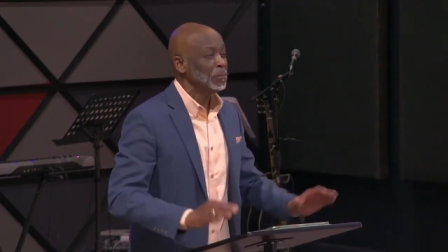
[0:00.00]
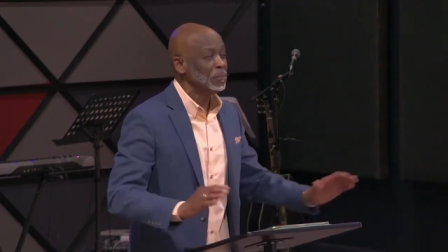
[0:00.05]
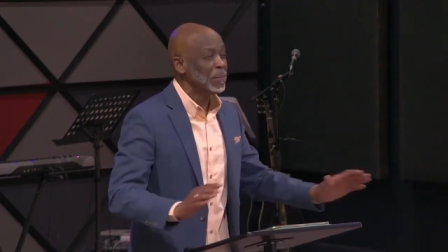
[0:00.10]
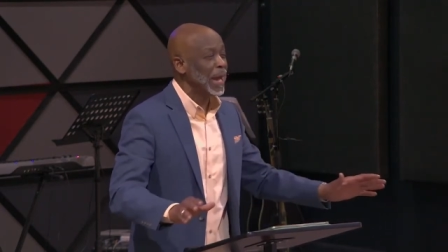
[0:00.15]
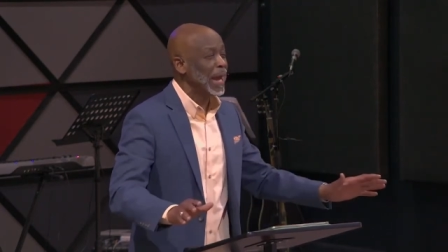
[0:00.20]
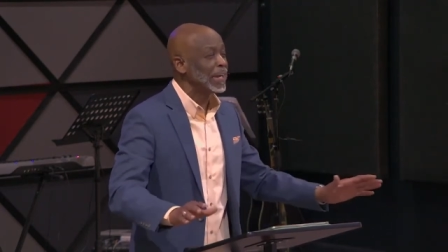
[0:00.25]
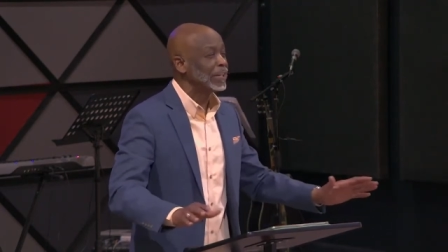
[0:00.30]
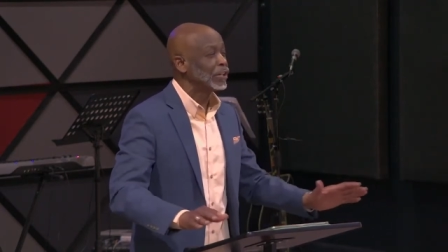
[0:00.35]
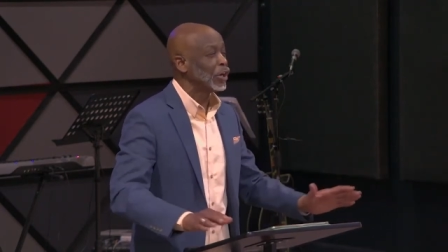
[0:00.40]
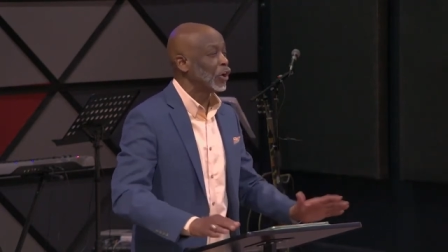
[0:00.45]

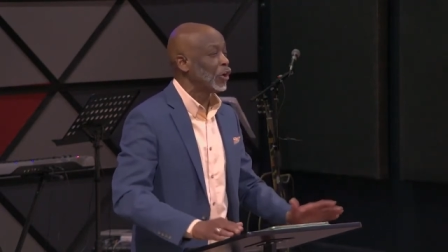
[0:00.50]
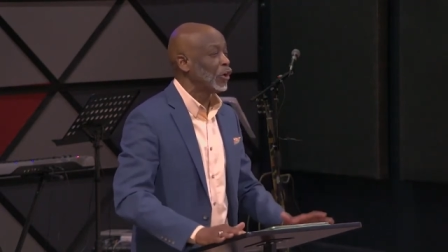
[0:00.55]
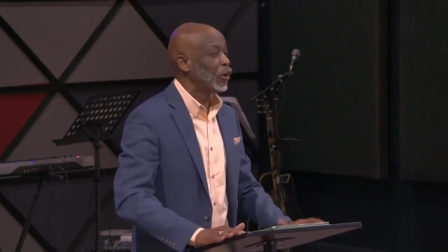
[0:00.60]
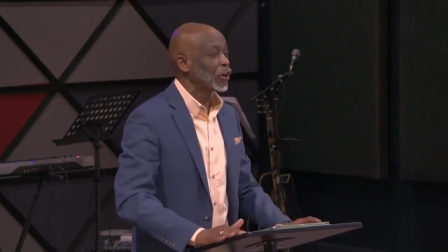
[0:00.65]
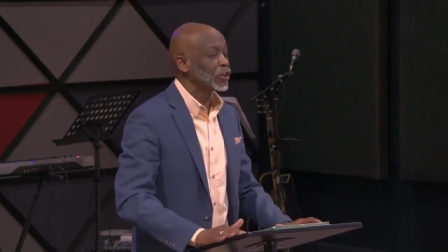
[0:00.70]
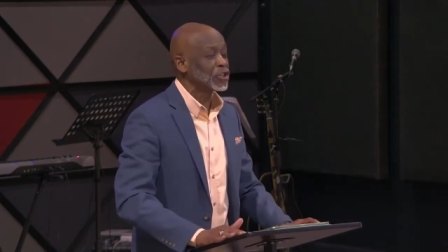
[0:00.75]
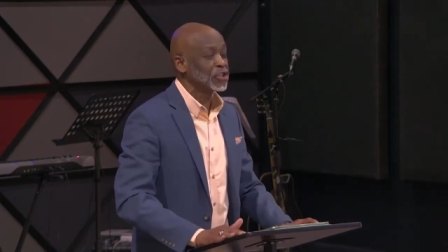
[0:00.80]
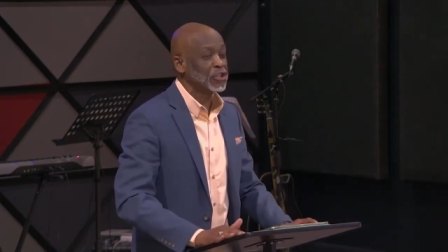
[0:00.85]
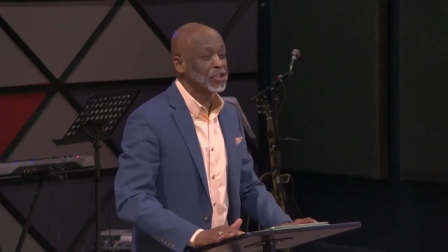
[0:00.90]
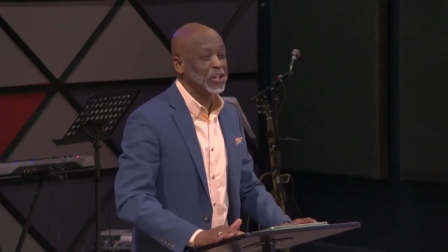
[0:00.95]
make the
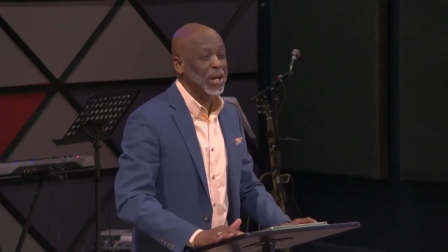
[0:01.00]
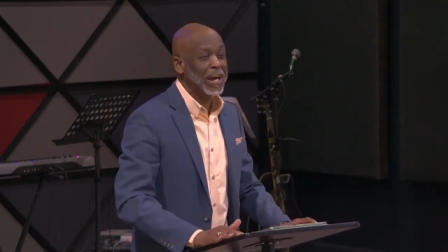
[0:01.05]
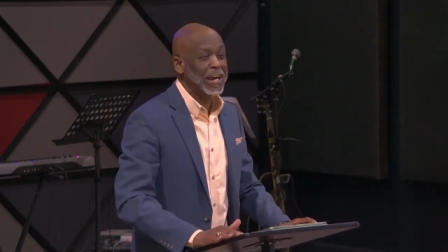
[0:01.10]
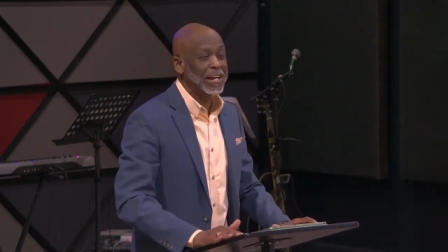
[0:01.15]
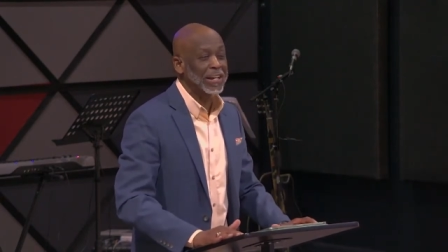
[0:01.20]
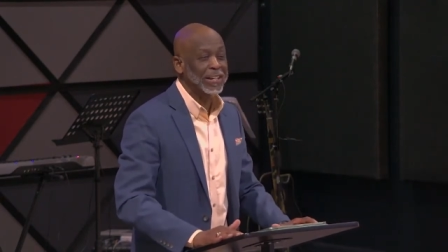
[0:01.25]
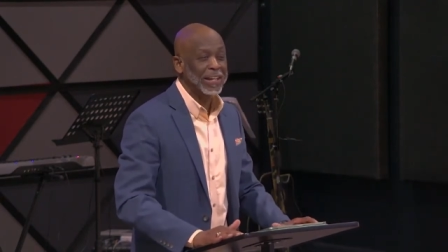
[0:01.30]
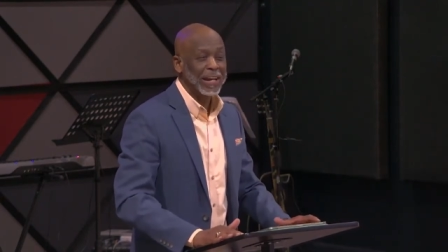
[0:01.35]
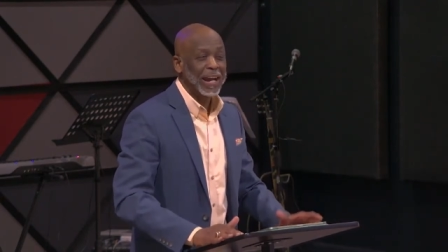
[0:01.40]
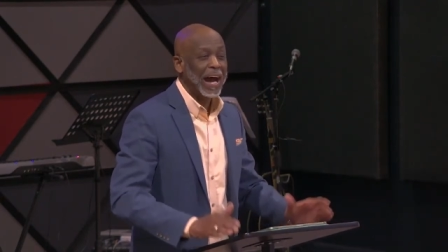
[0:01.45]
earth
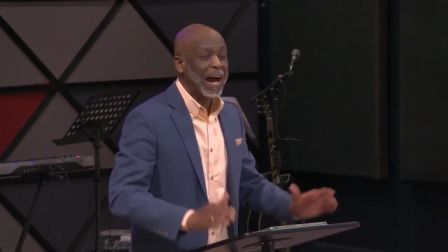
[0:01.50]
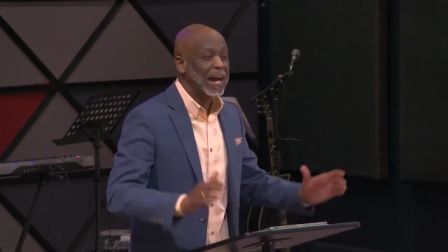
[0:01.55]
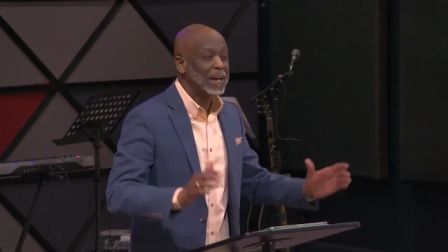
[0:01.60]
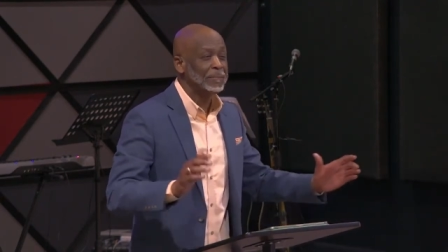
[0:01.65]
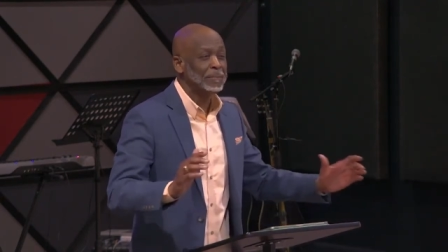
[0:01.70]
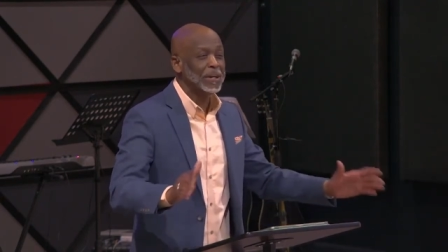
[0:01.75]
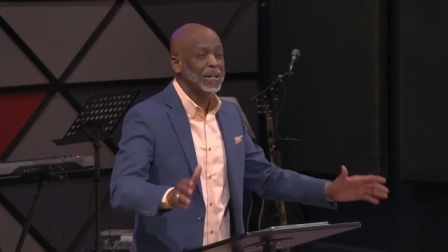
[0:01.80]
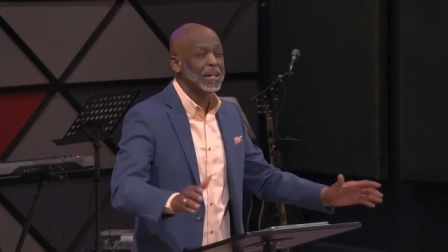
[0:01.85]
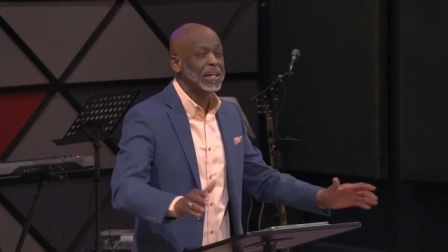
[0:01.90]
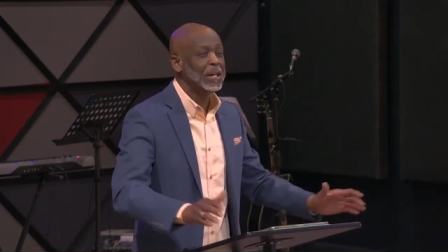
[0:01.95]
shake,
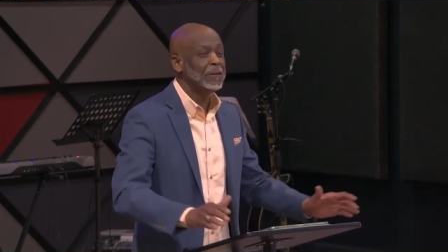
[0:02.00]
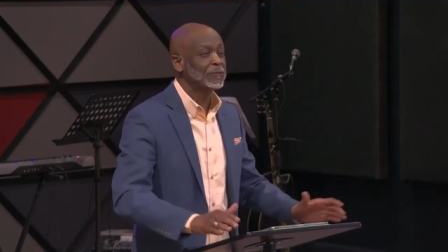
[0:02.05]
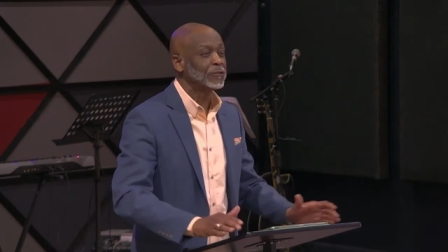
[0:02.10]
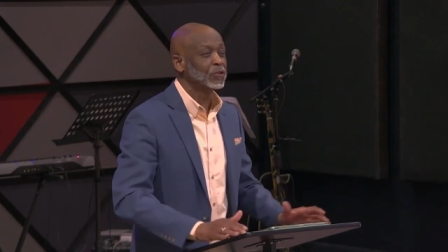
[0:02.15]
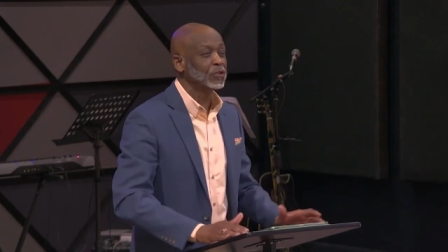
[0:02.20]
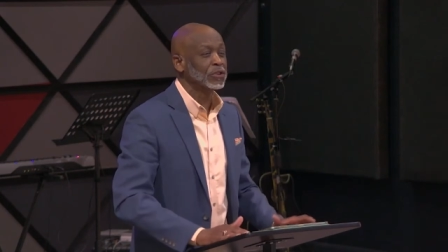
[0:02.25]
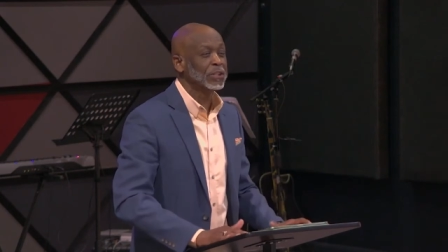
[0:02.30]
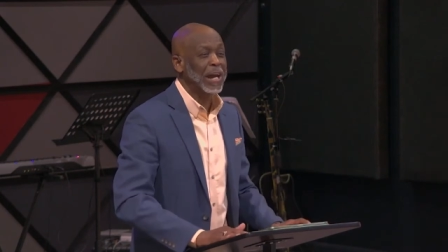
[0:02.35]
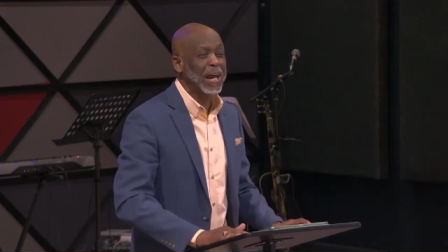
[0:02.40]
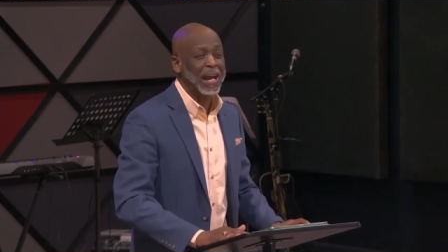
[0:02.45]
I
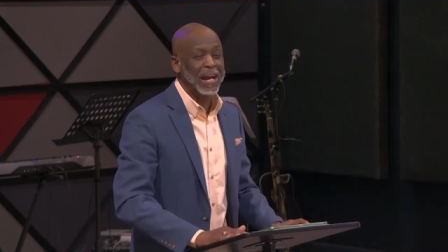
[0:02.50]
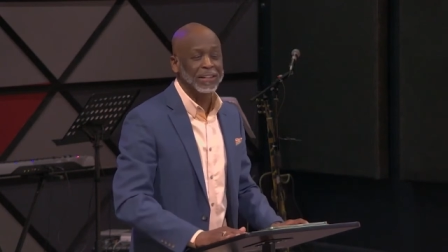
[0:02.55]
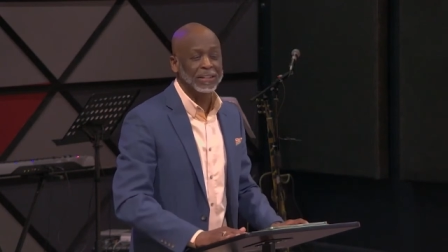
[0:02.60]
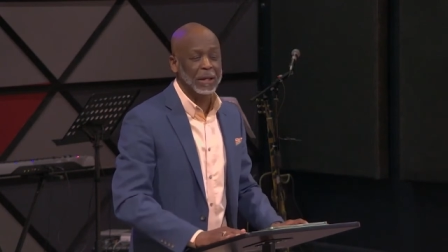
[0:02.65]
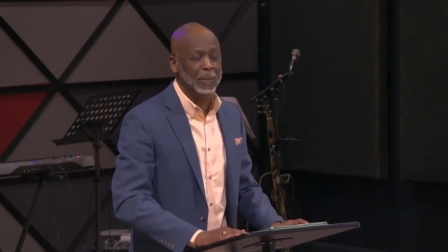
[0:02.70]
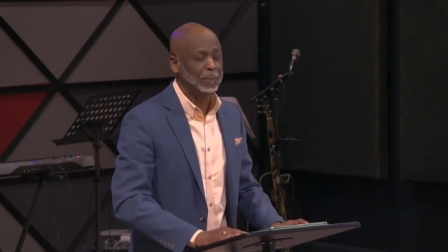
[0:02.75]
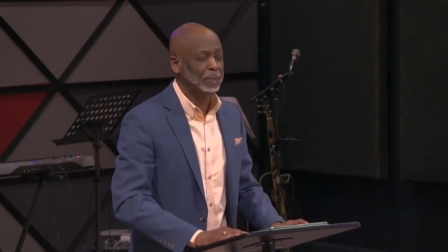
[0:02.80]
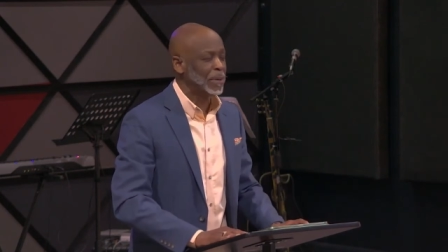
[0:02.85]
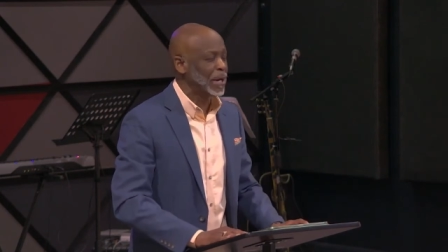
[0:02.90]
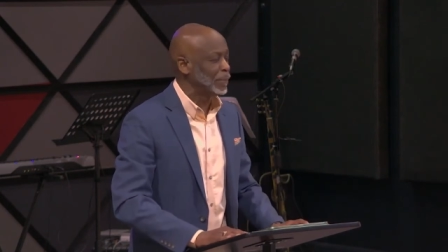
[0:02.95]
believe today
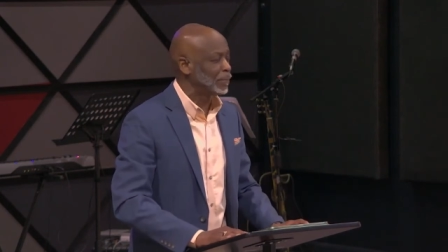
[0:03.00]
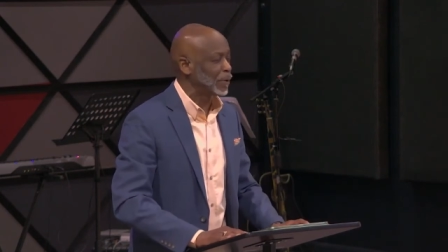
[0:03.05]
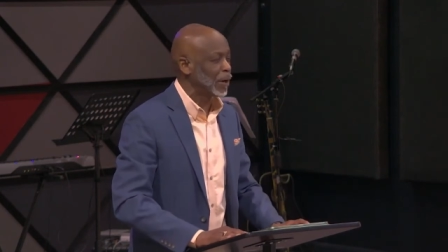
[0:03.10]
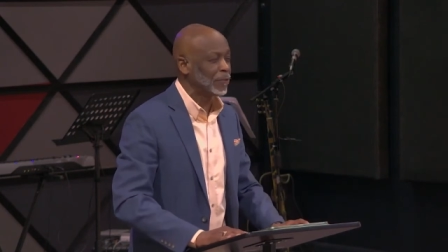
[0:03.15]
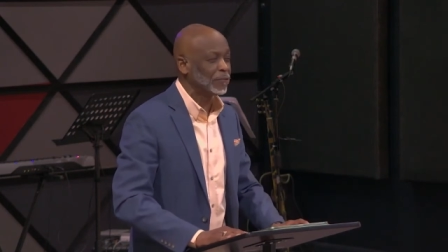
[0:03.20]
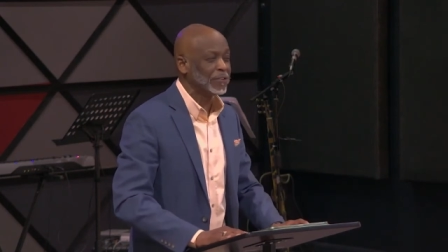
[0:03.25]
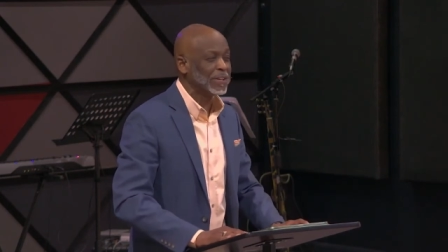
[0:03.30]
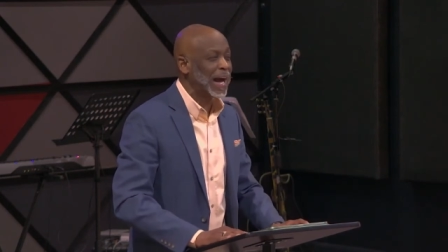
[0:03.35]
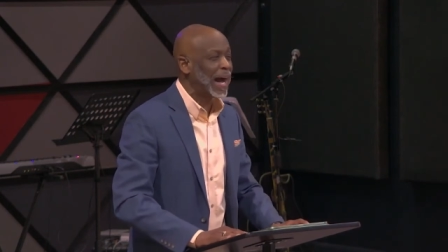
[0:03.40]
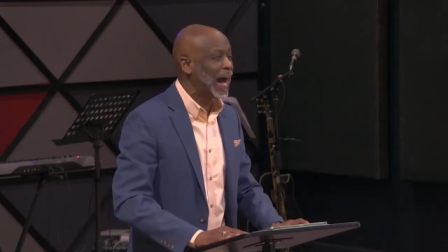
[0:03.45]
the
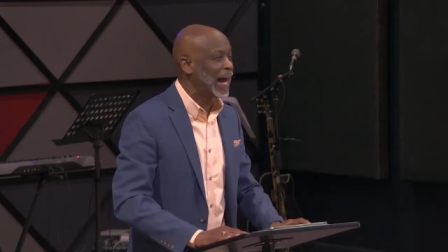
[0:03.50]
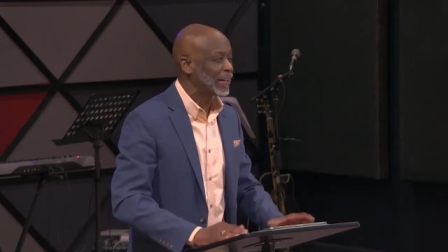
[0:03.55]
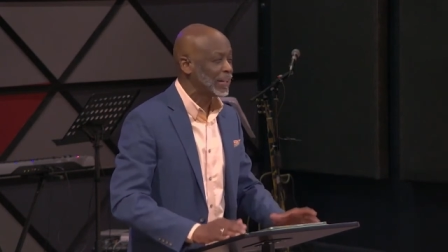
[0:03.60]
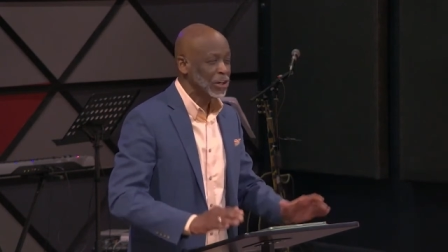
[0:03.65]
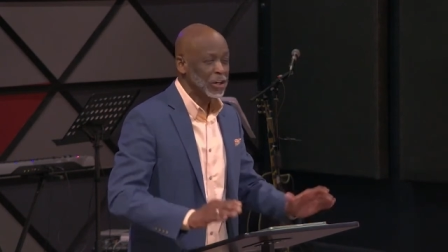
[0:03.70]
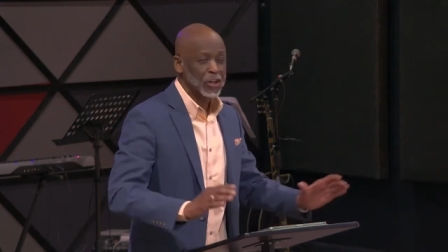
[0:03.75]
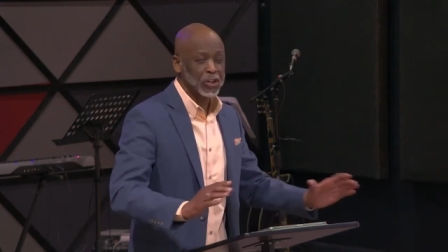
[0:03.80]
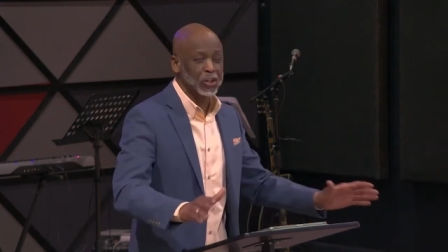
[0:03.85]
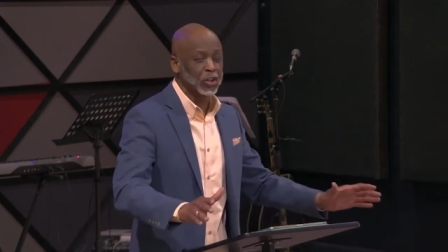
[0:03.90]
people of God